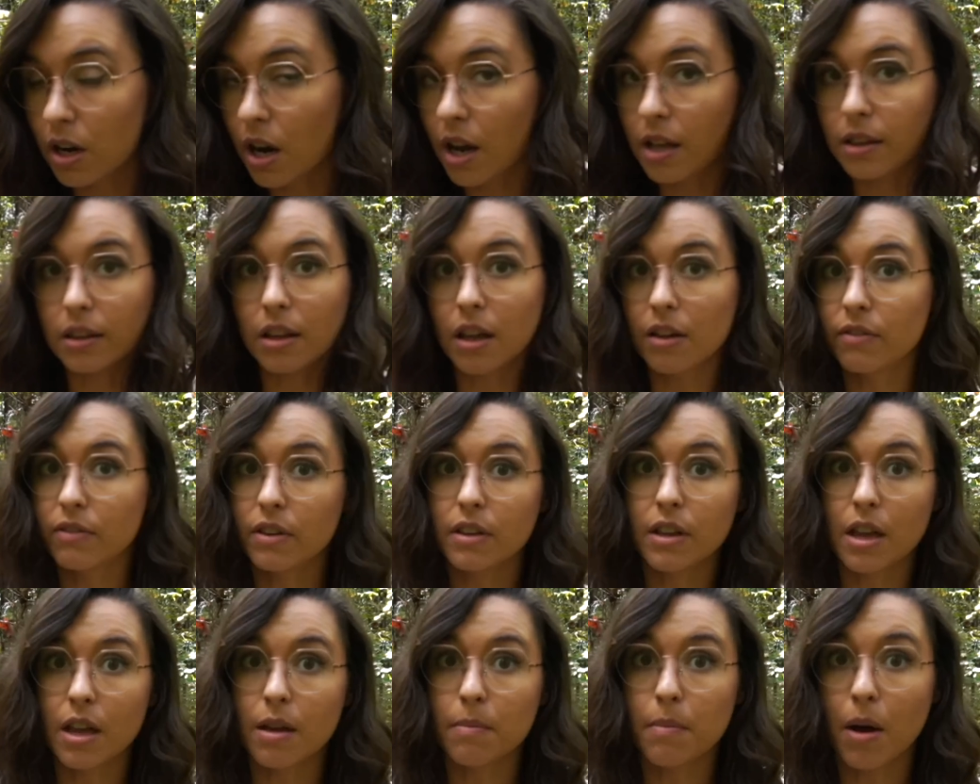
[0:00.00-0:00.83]
I love
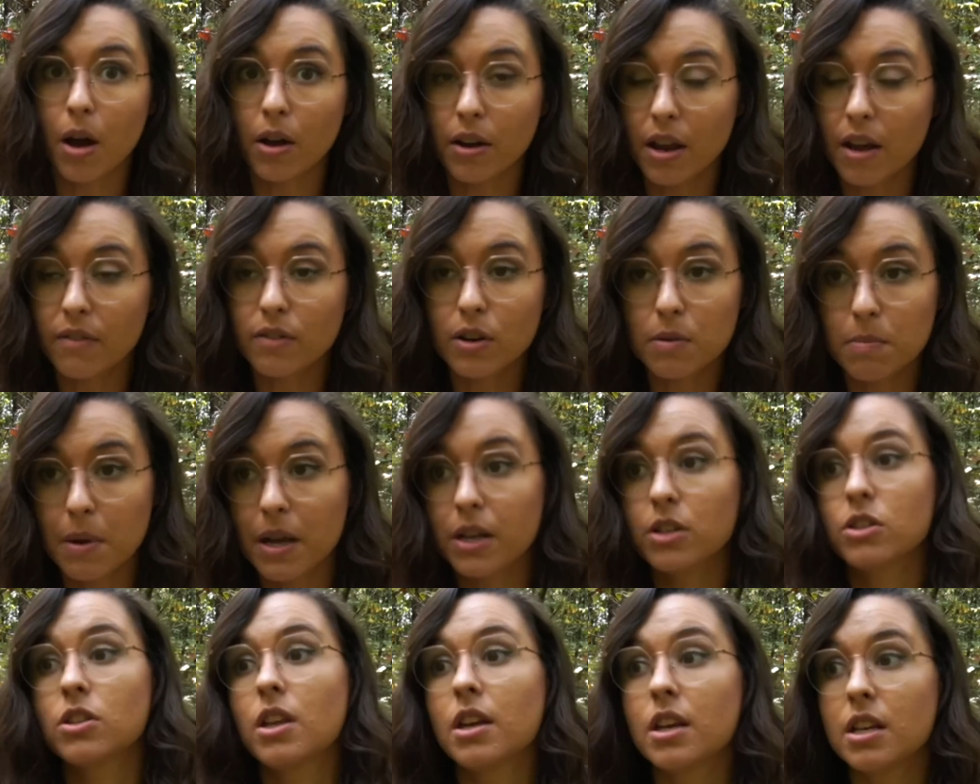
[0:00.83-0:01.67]
him on every
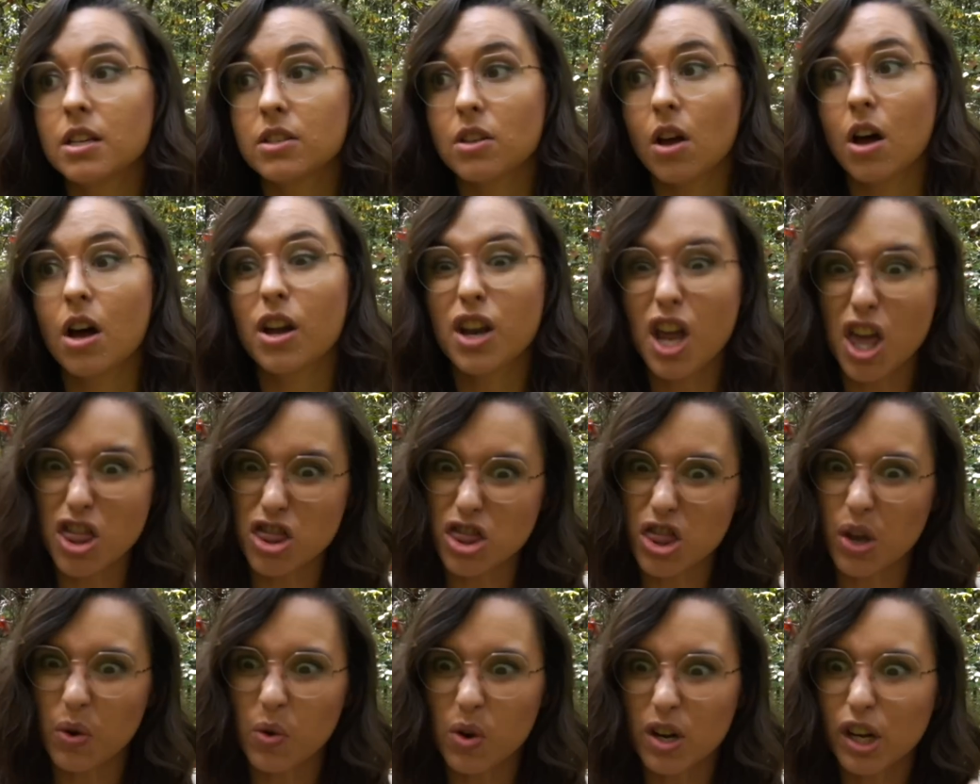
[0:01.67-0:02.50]
page that he's on. And
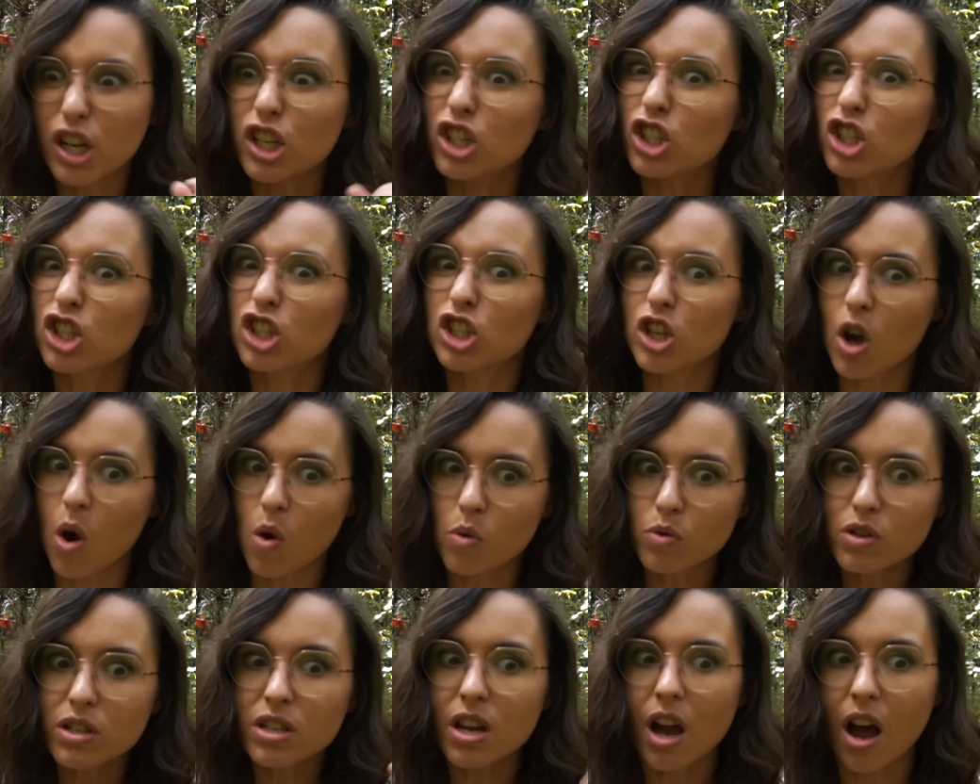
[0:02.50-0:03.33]
Thorin is
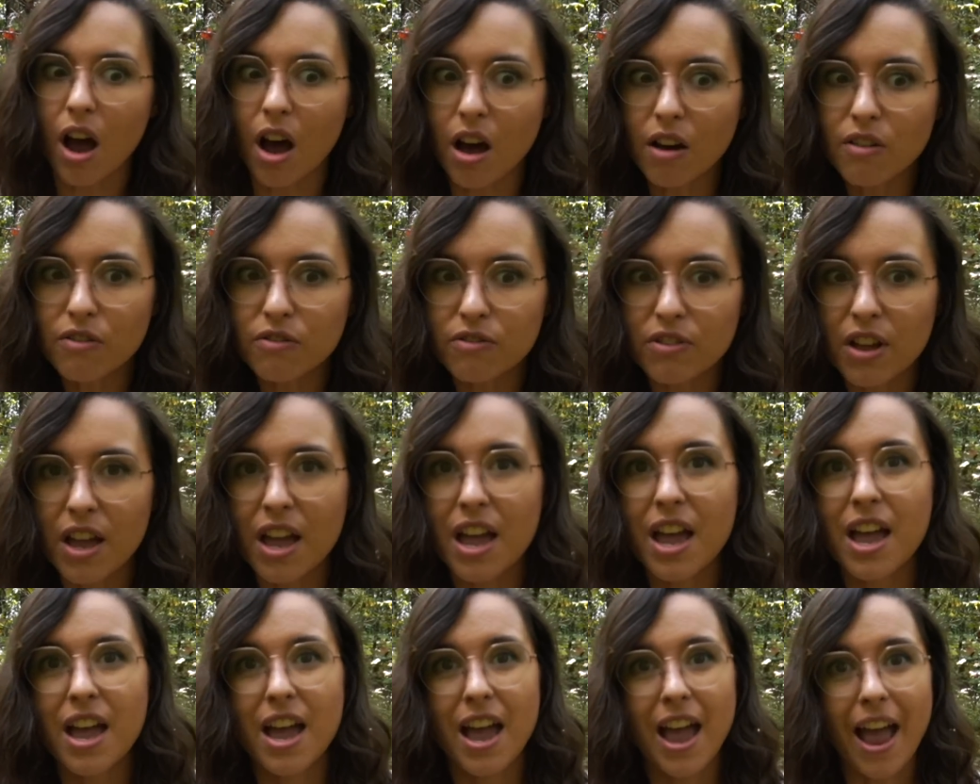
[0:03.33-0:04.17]
so tough
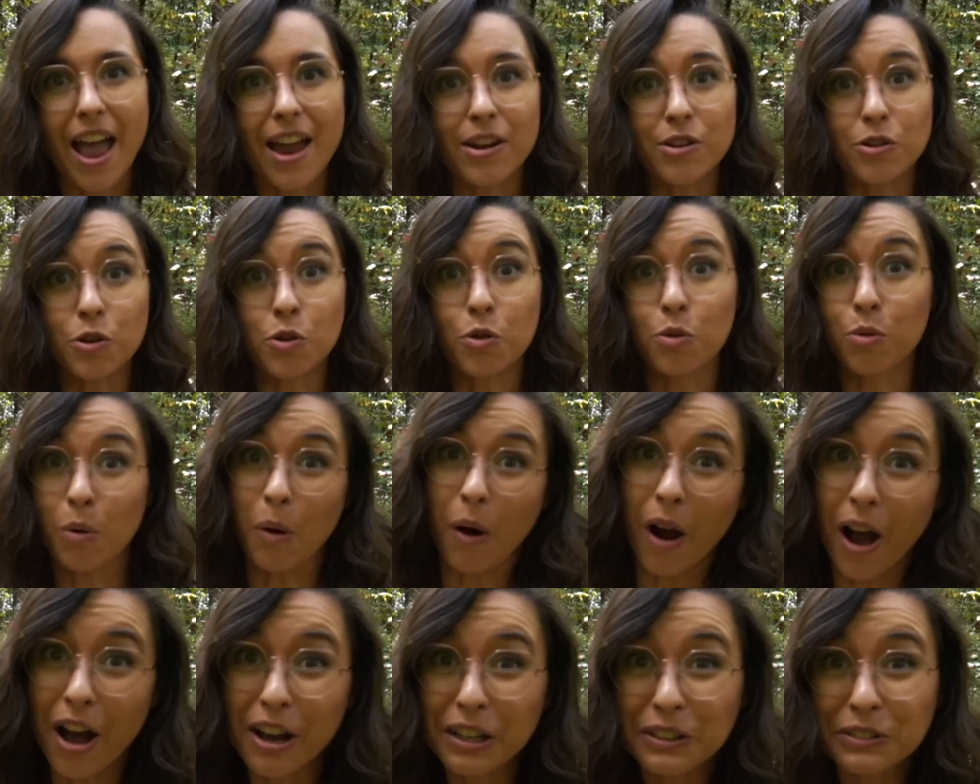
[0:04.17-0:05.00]
and
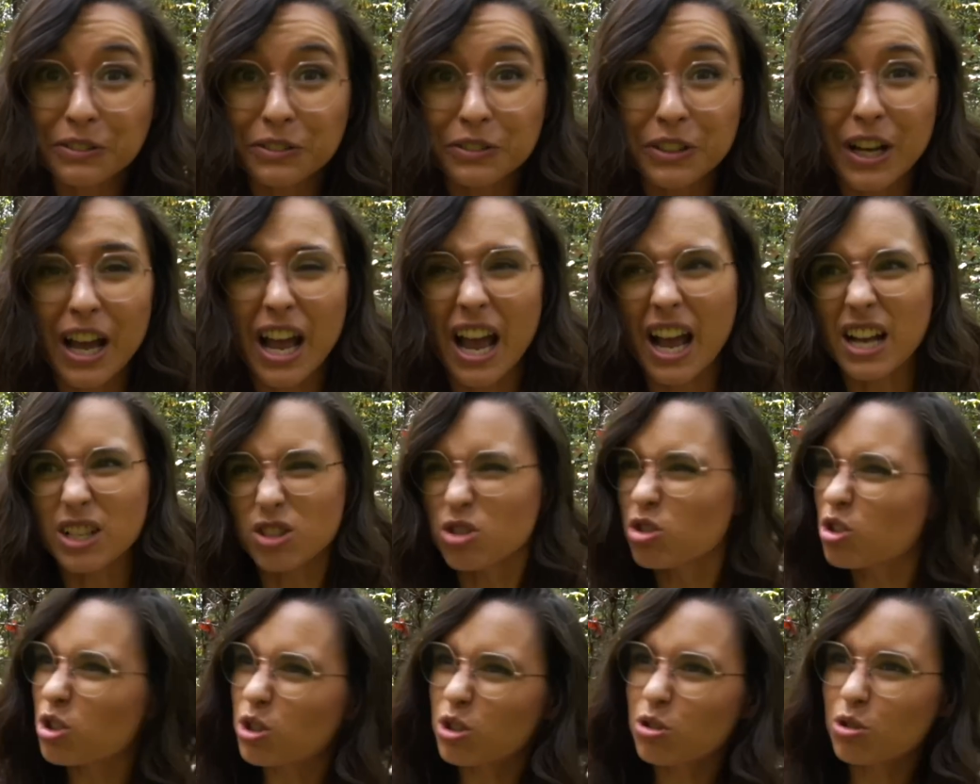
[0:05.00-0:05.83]
gruff
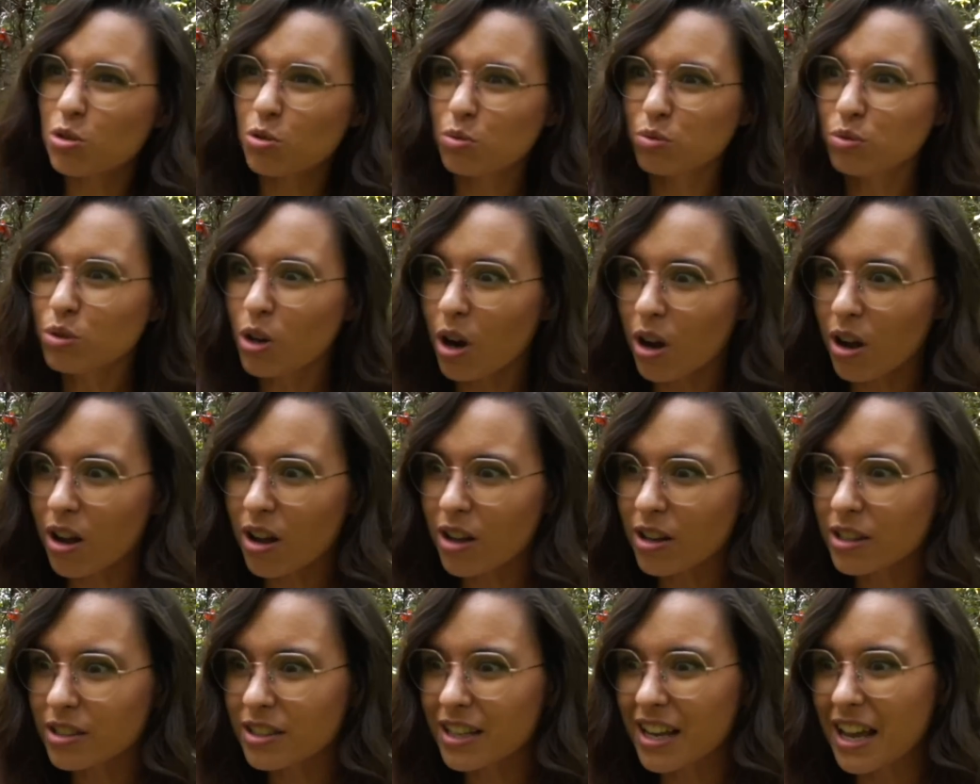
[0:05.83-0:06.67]
and
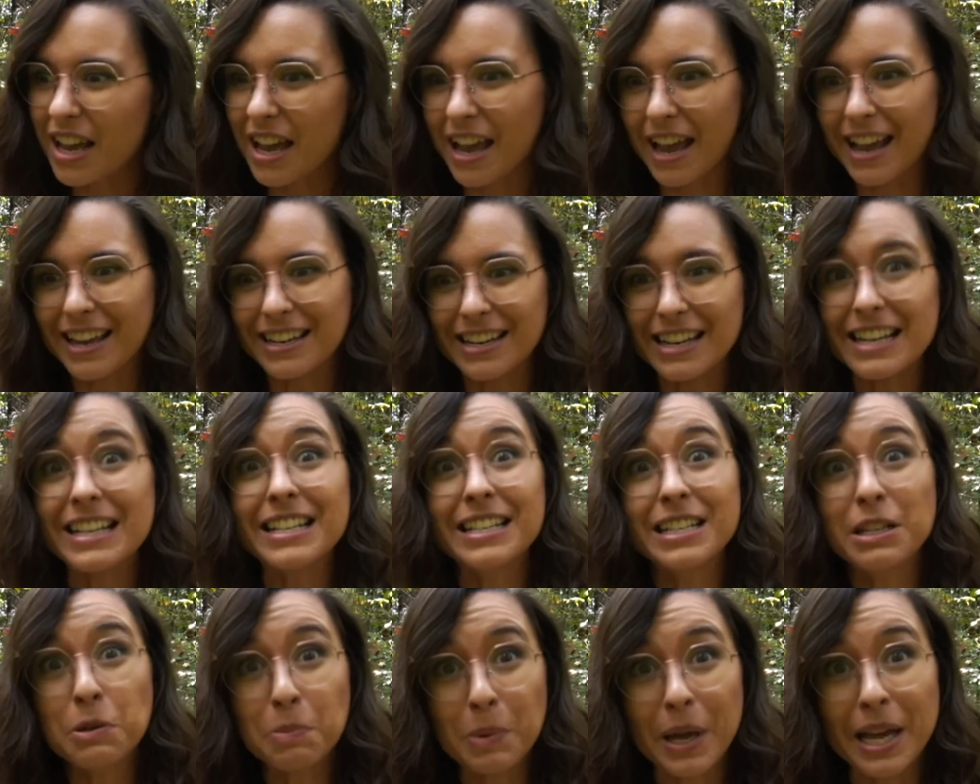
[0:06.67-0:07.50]
strong and
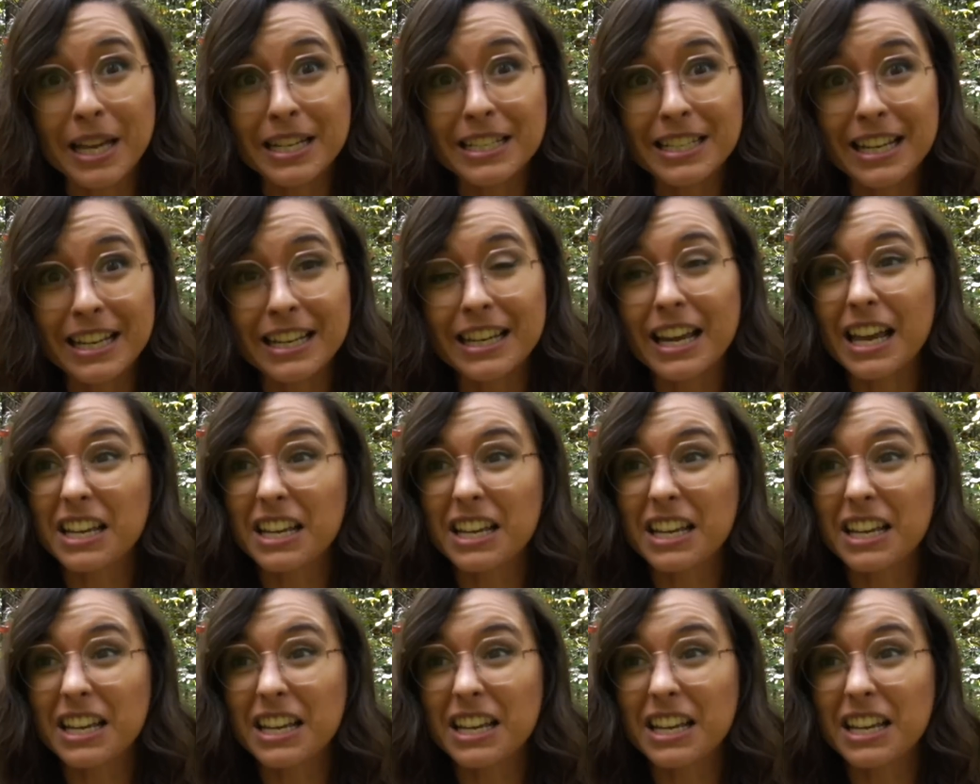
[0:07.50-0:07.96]
independent.